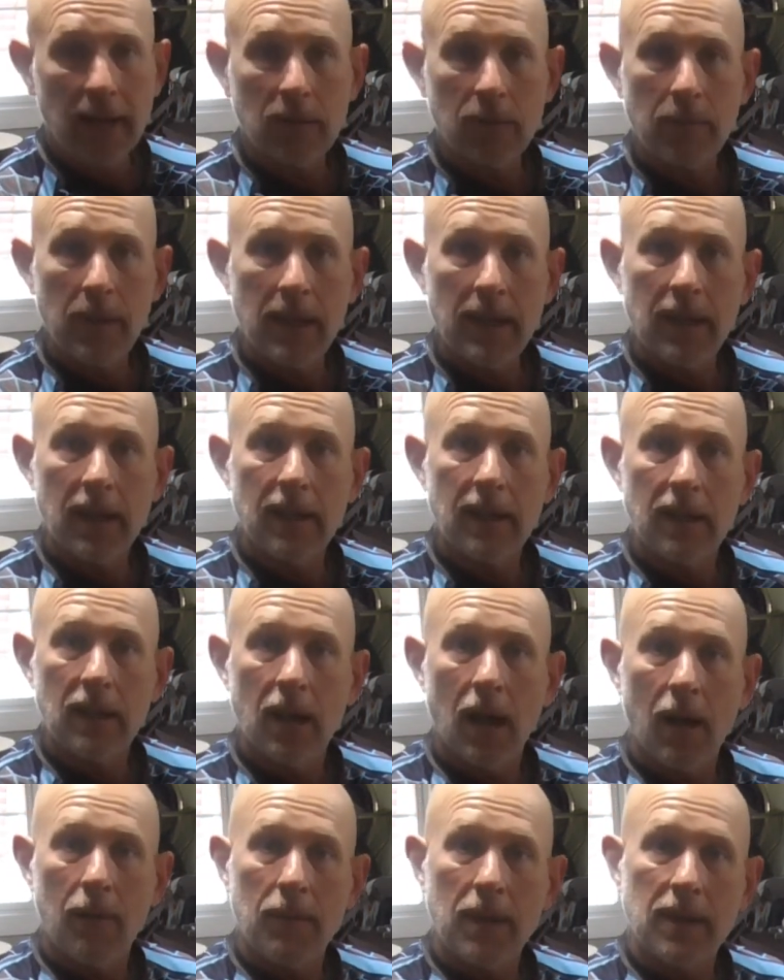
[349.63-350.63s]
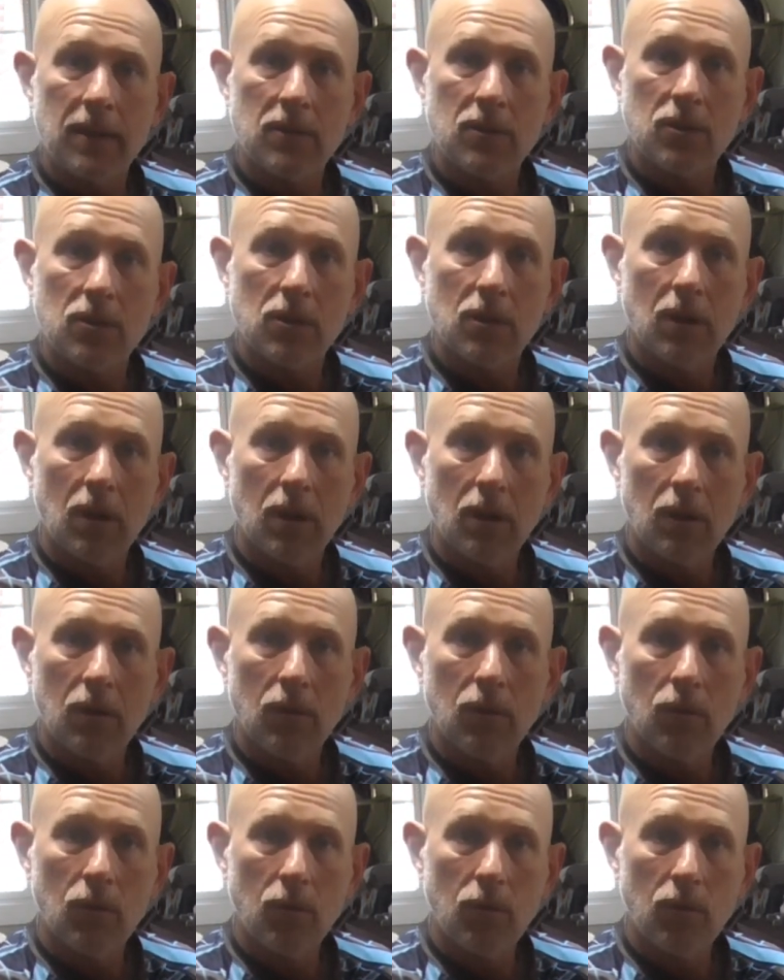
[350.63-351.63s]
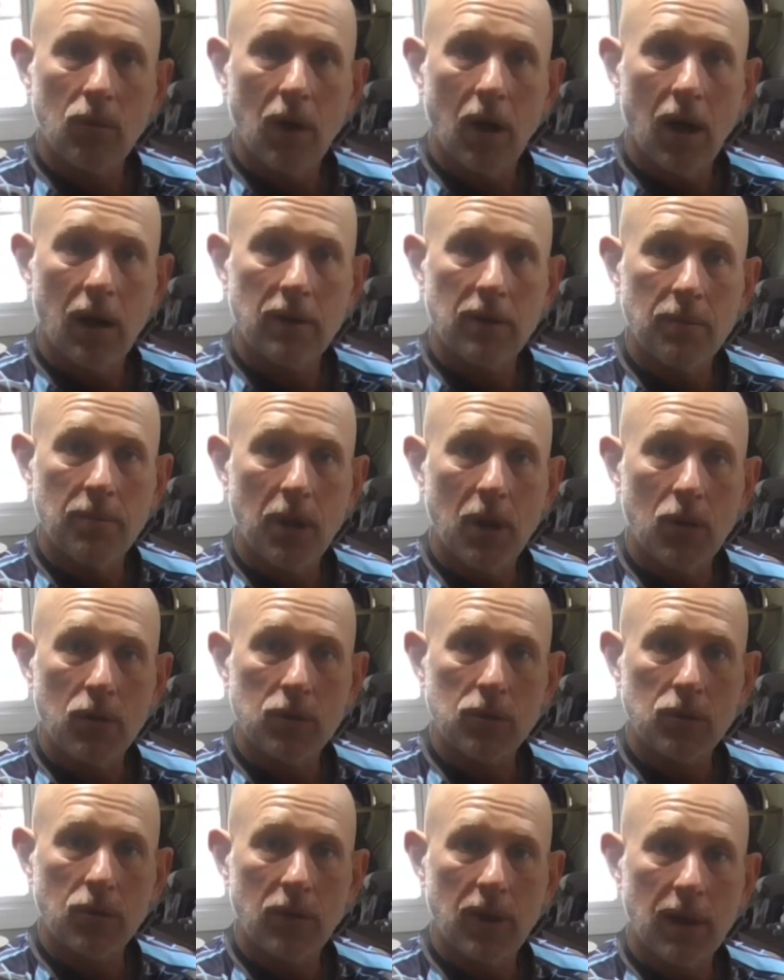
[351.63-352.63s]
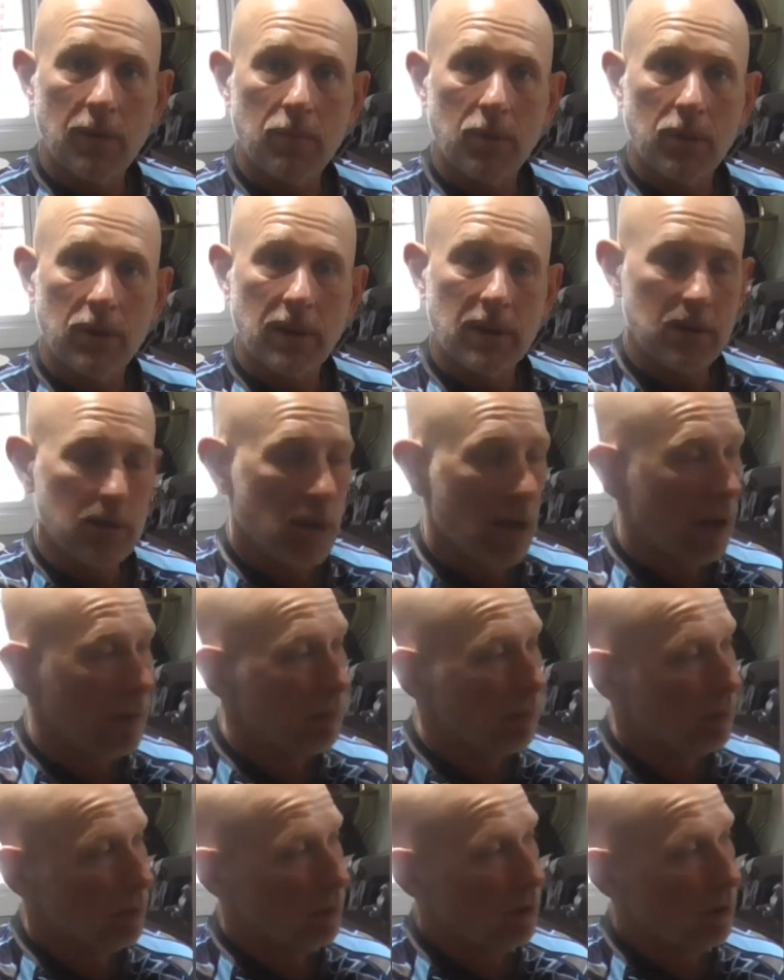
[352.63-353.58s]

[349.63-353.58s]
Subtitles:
or make any comments on the post when I put this up. All